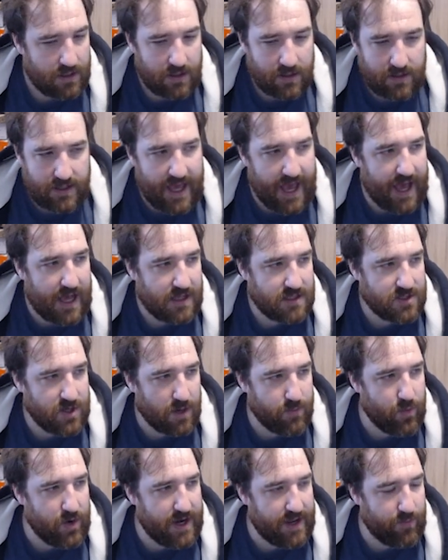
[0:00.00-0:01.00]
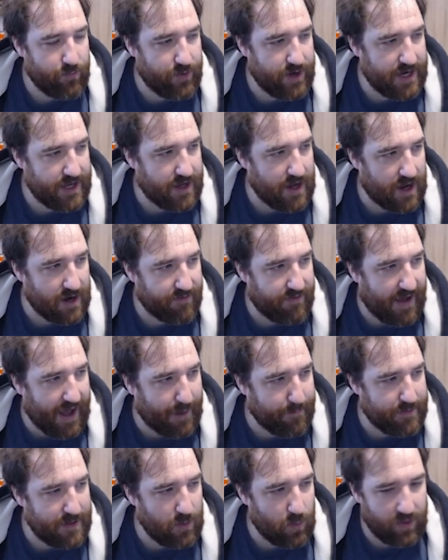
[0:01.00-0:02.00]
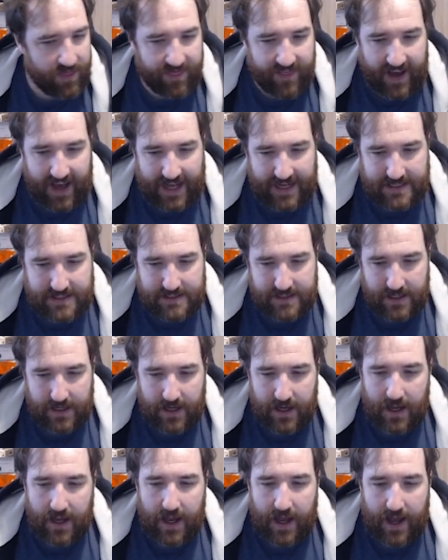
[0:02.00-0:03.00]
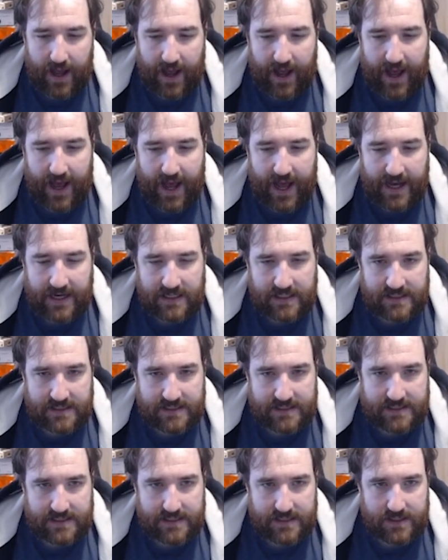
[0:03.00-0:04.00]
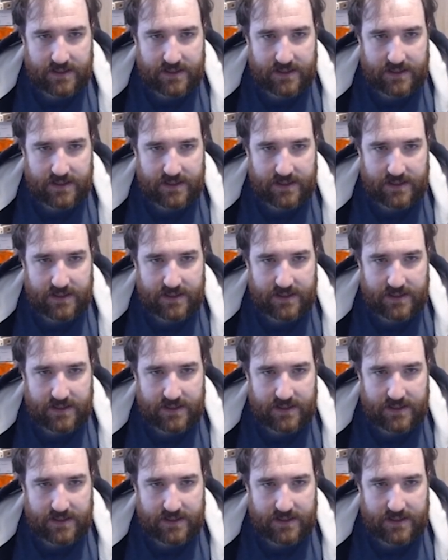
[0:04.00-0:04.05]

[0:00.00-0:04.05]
yeah, so I'm really kind of happy with that. And